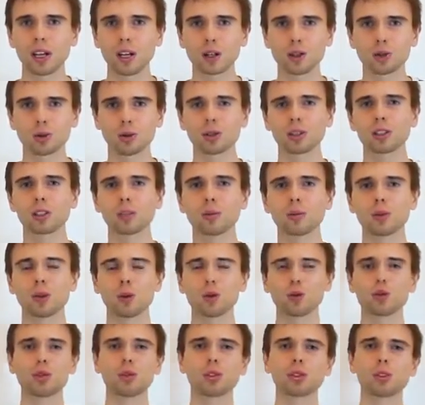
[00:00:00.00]
It's not
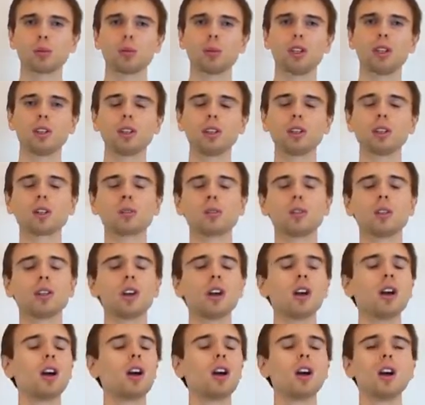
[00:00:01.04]
like you learned how to
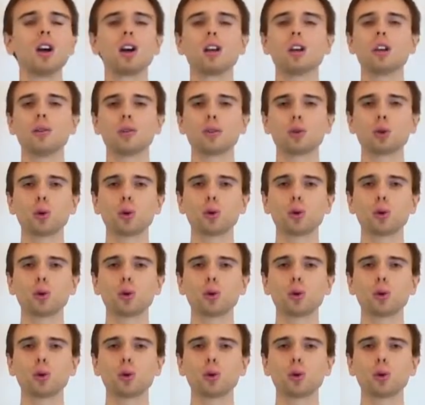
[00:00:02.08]
meditate and